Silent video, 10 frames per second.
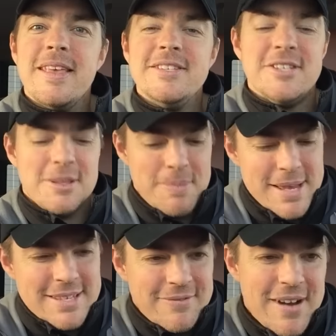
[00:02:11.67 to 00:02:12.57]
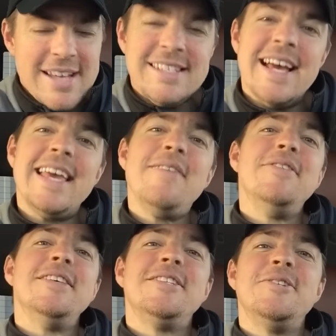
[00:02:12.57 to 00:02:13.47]
So the best advice I can give
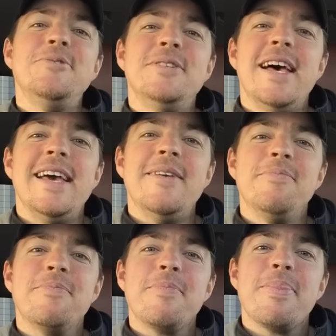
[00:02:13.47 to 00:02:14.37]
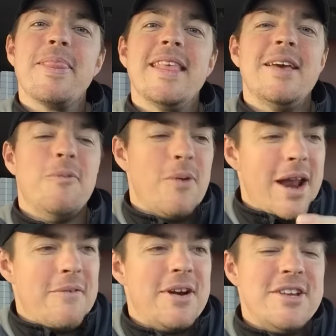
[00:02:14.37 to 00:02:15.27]
you this Tuesday,
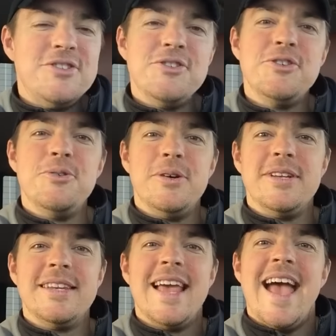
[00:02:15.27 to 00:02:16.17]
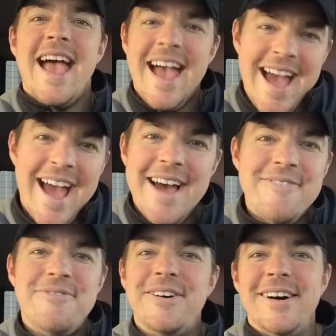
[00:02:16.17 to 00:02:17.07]
whatever it is you're doing,
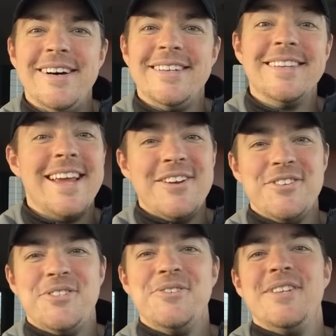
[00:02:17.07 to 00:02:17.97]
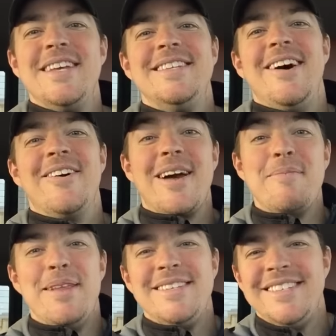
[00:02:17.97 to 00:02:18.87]
have fun. There's your Tuesday Talk.
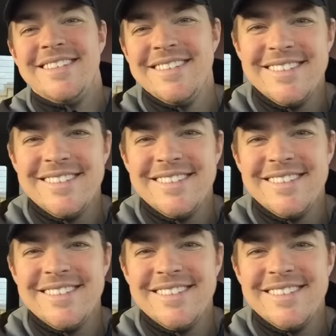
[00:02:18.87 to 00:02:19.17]
God bless you.